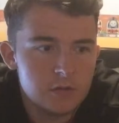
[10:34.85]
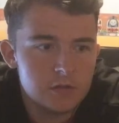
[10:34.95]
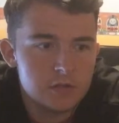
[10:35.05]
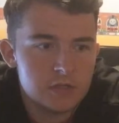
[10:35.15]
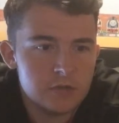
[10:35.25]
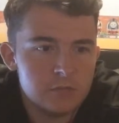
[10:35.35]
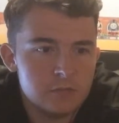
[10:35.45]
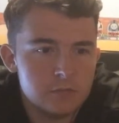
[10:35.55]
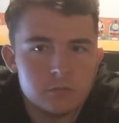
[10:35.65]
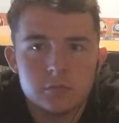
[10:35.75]
So,
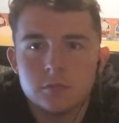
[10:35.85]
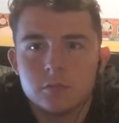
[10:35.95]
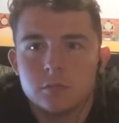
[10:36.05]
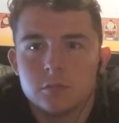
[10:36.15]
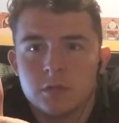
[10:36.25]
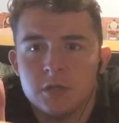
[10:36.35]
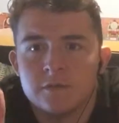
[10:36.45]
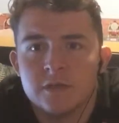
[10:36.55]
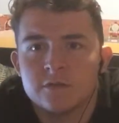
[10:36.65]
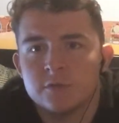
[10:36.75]
yeah,
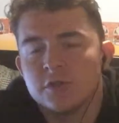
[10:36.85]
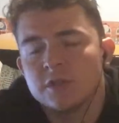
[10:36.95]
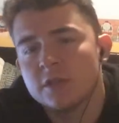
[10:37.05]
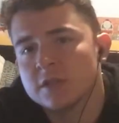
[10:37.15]
thanks for watching, guys.